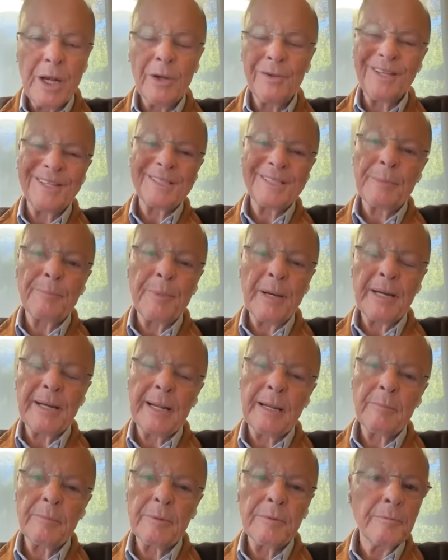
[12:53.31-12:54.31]
actually
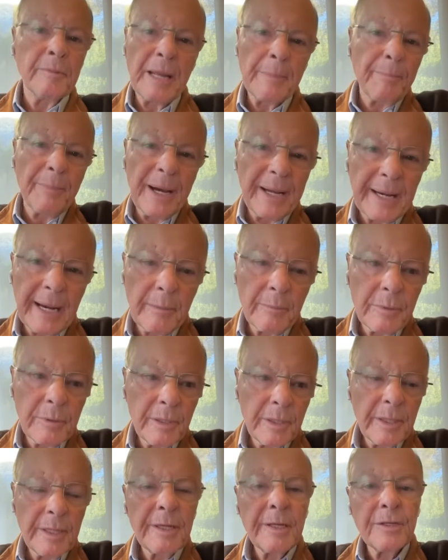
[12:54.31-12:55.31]
not a parable,
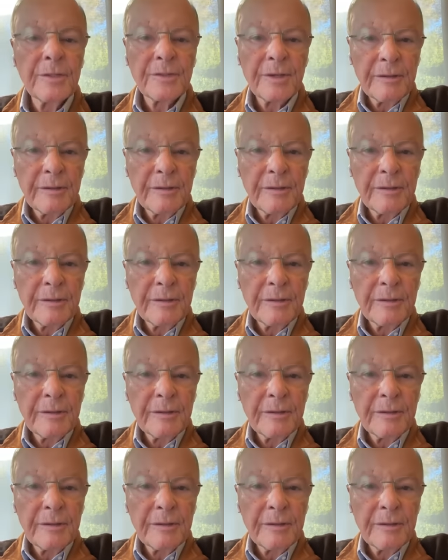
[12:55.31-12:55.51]
this